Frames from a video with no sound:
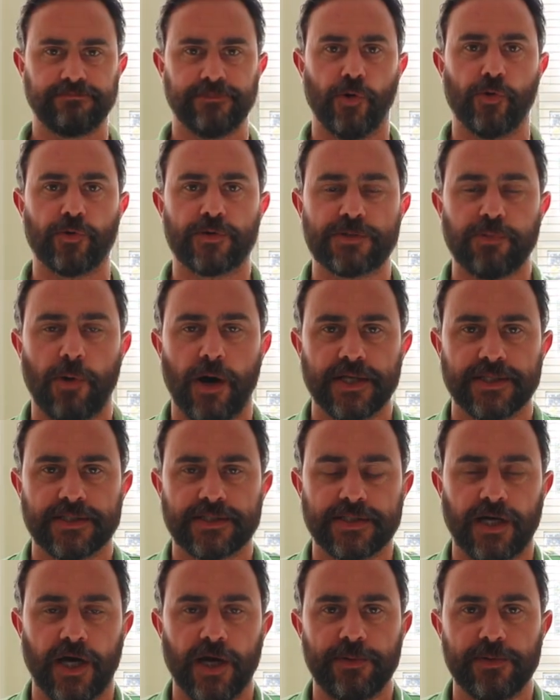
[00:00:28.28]
August
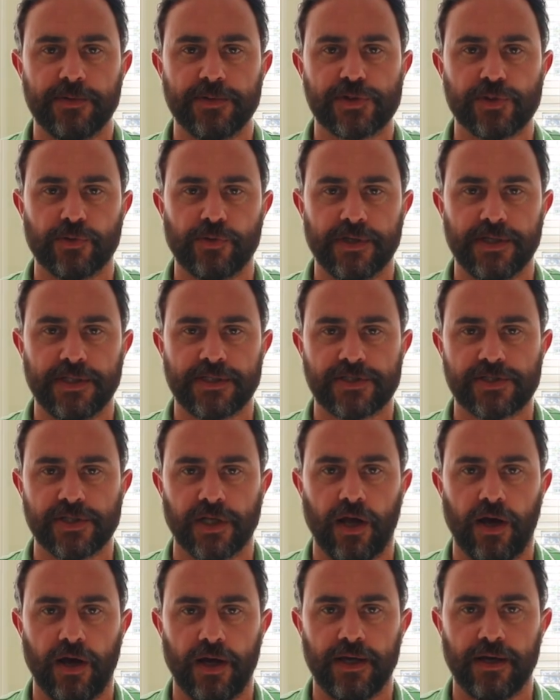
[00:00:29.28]
wines. I hope you enjoyed
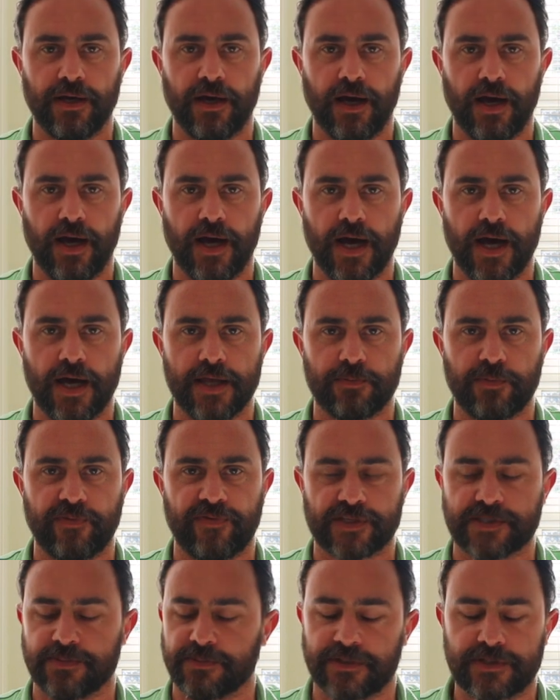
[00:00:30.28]
July. We've
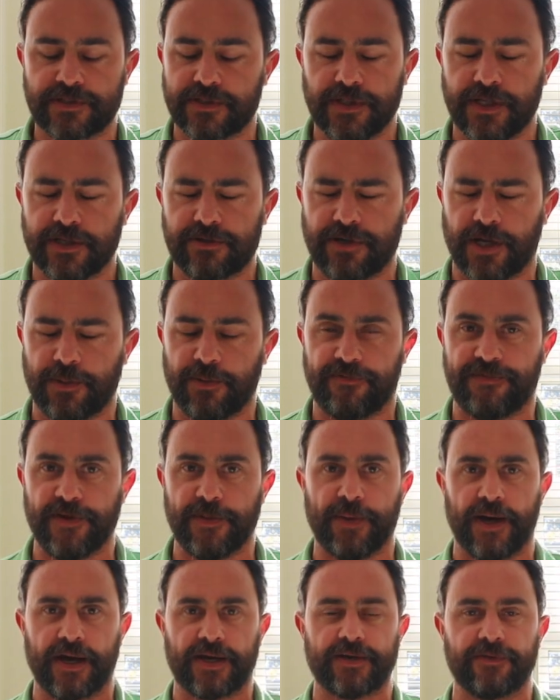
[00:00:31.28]
had some incredible
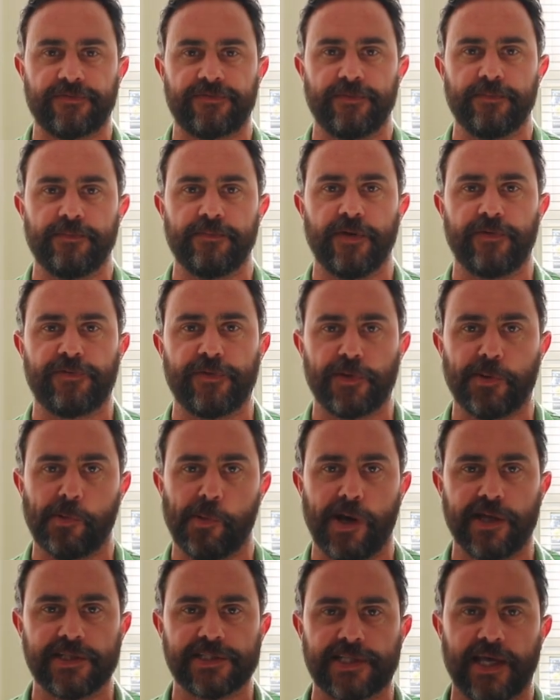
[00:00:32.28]
feedback from a few of the
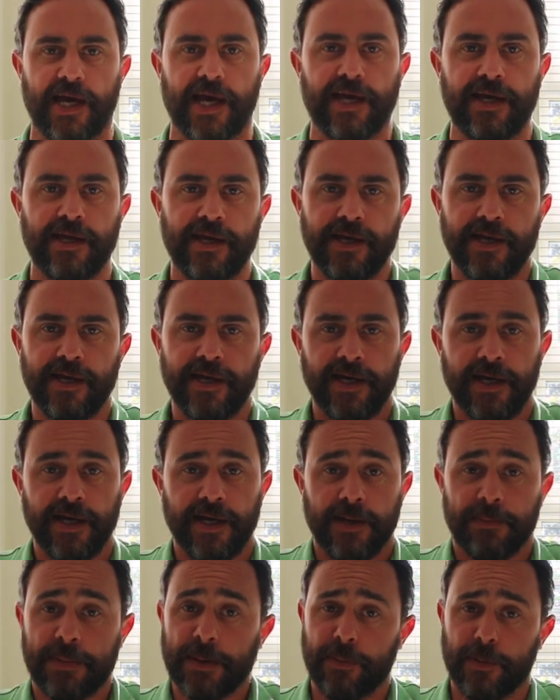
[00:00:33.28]
wines there.
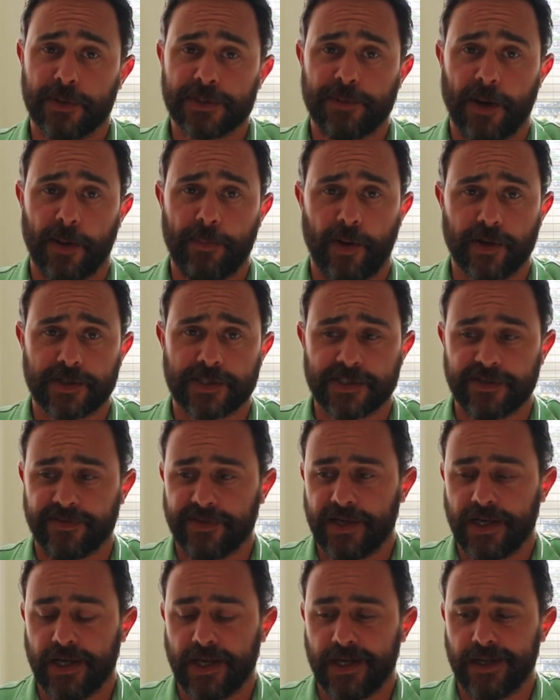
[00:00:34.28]
People want to buy boxes of
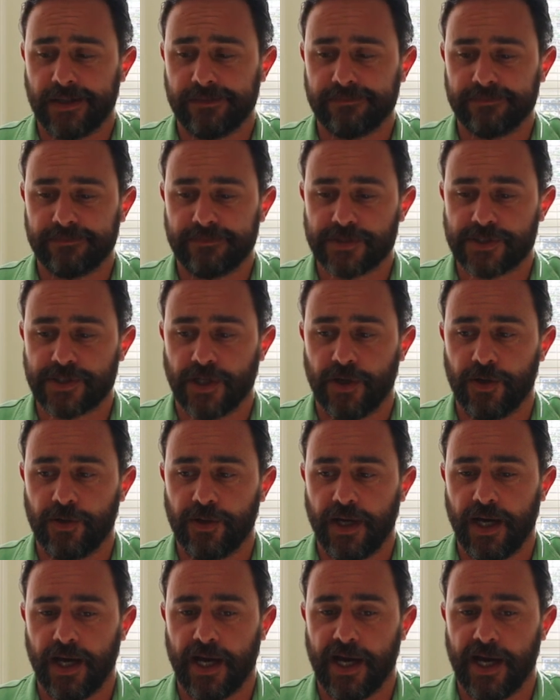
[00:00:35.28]
it.
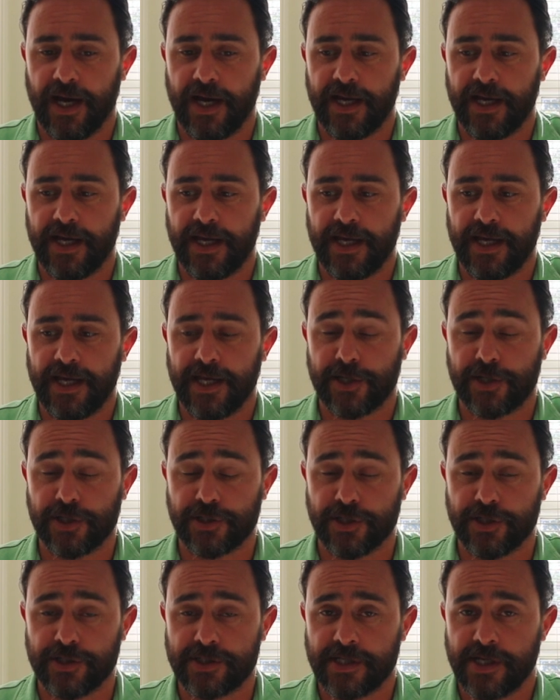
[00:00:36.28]
So, in good
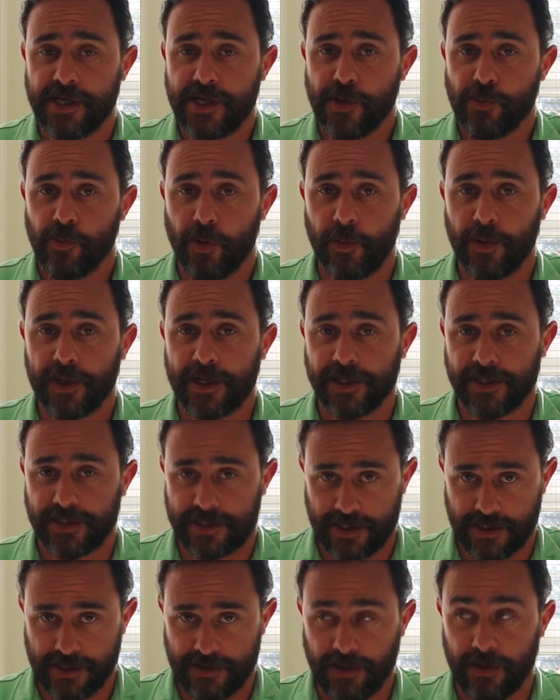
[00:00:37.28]
news, what we're going to
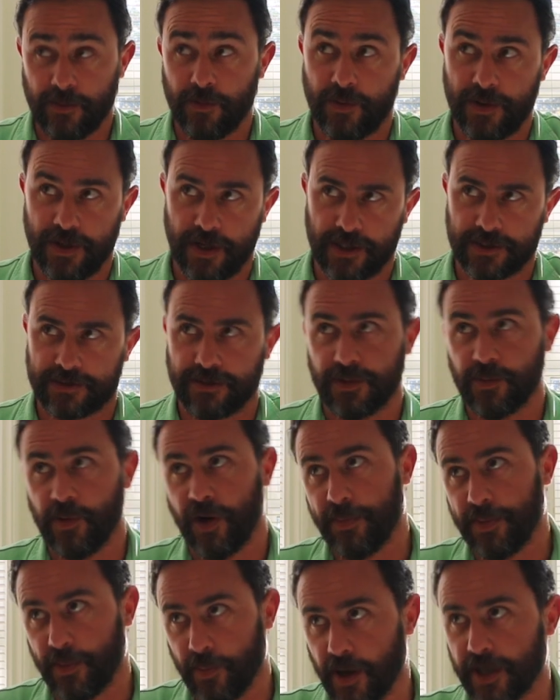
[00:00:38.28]
do, and what we are doing,
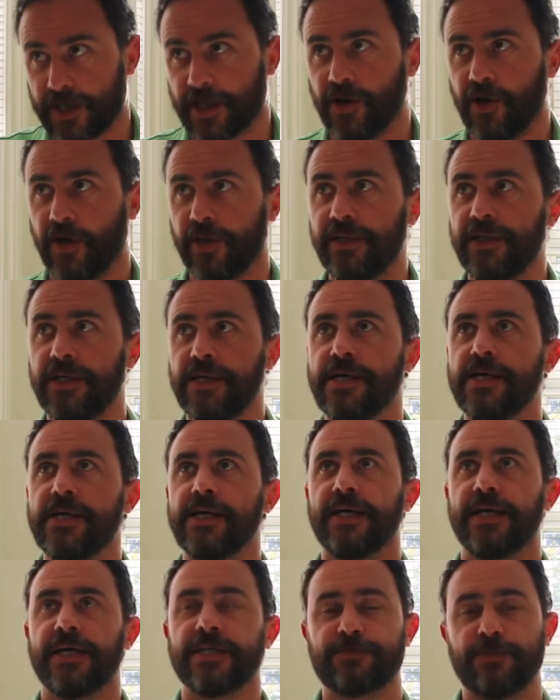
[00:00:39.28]
what I've been working on,
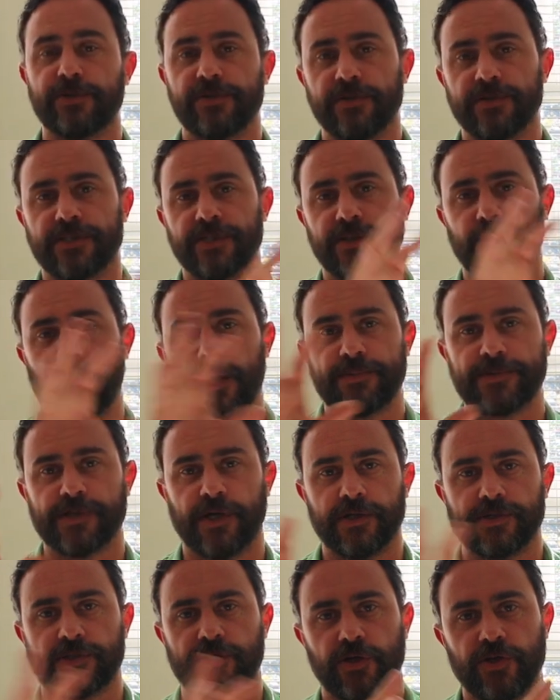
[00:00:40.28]
is producing the
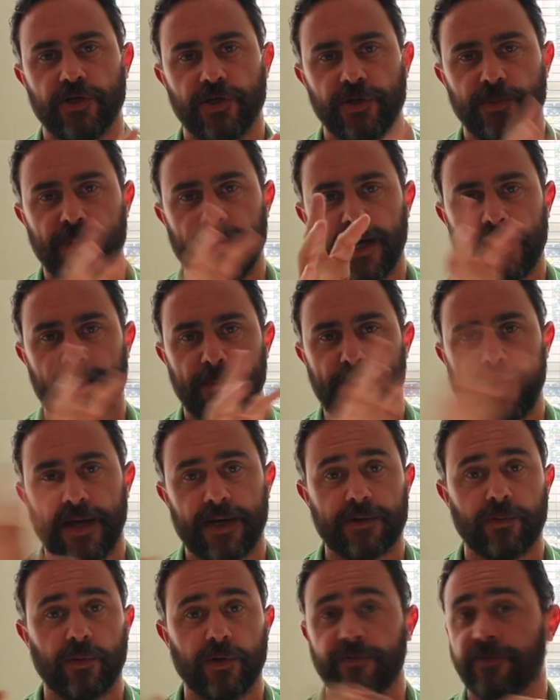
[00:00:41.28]
website so that you'll be able to
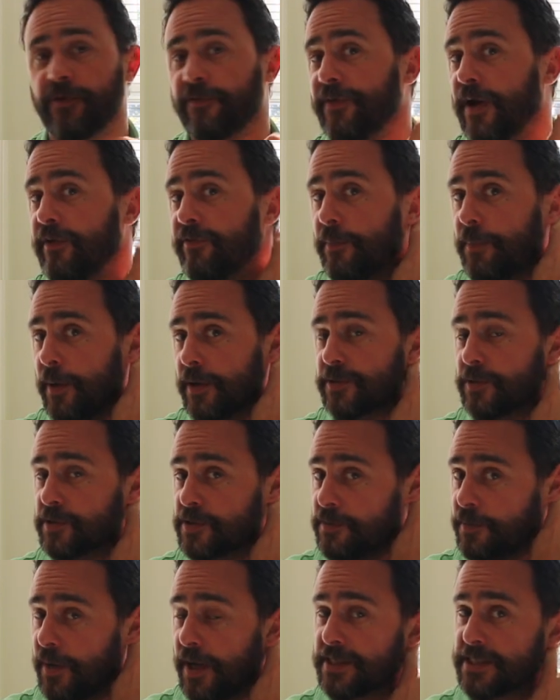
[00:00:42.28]
pick one of your favourite bottles
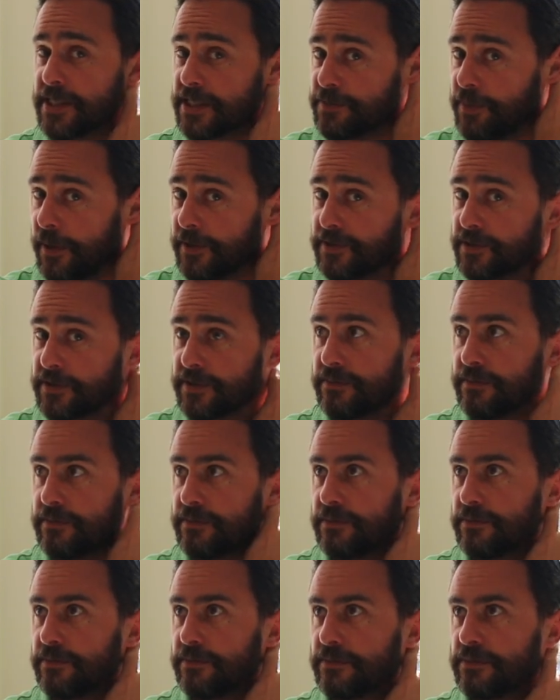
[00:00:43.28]
and buy six bottles.
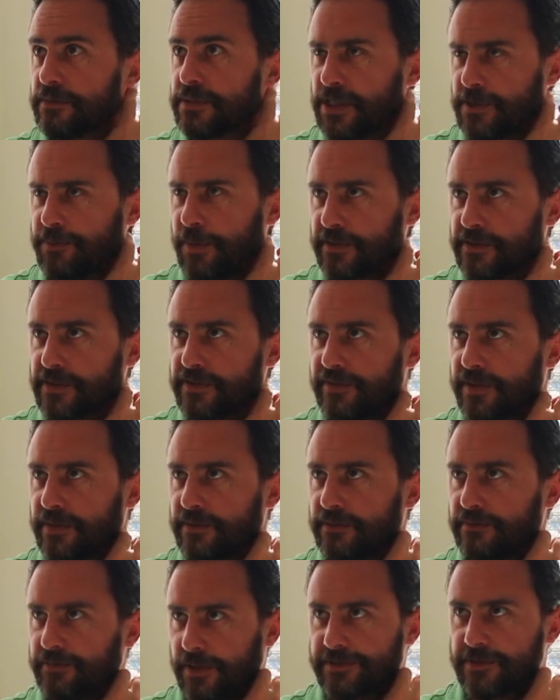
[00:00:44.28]

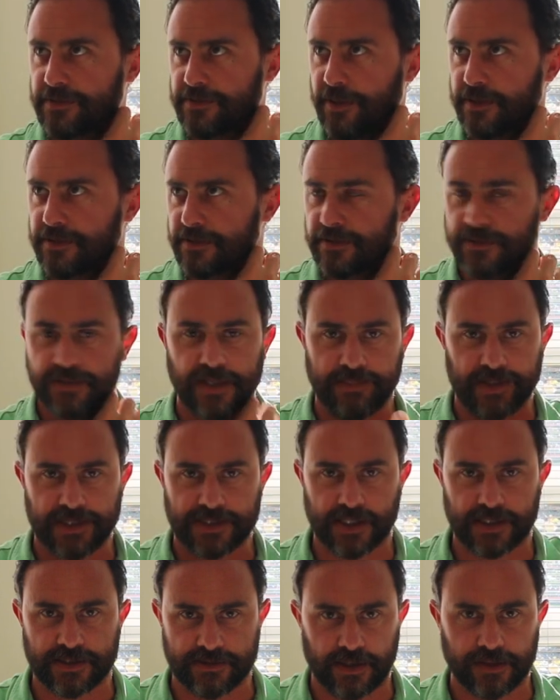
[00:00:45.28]
That
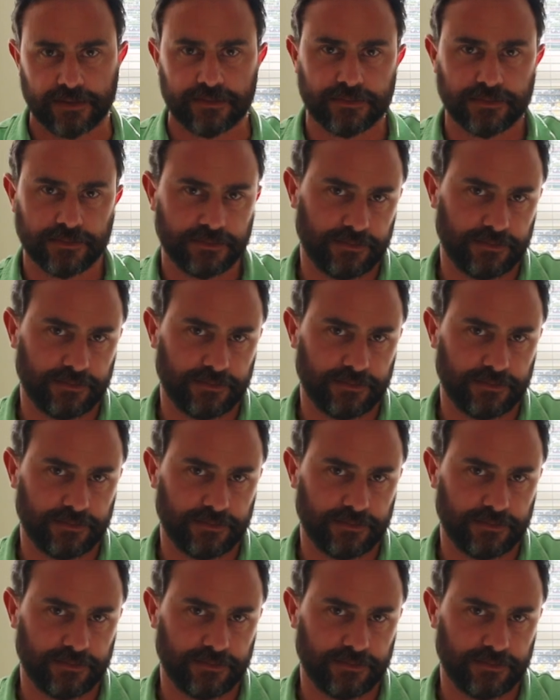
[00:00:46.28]
makes sense, right?